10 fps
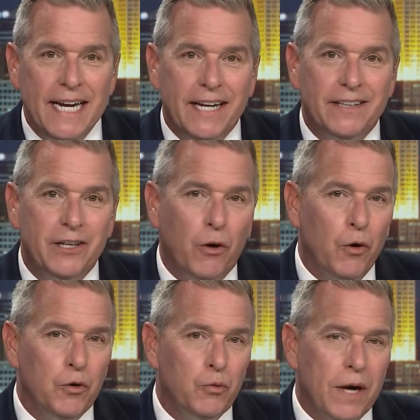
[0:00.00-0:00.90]
in the
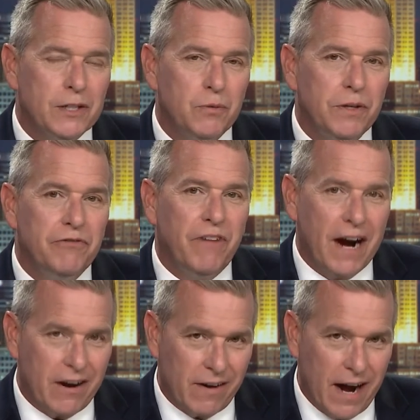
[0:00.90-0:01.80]
old Westwood
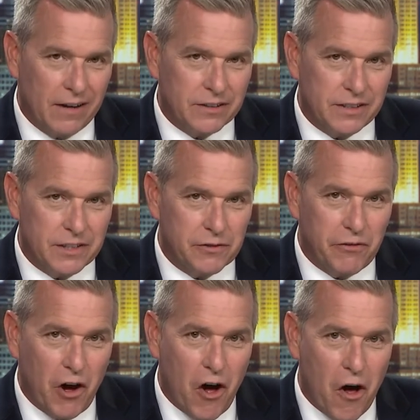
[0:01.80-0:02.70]
Firehouse this
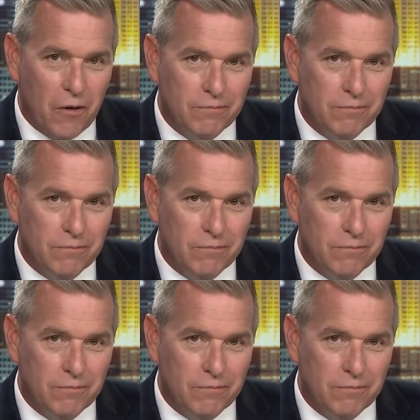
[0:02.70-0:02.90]
fall.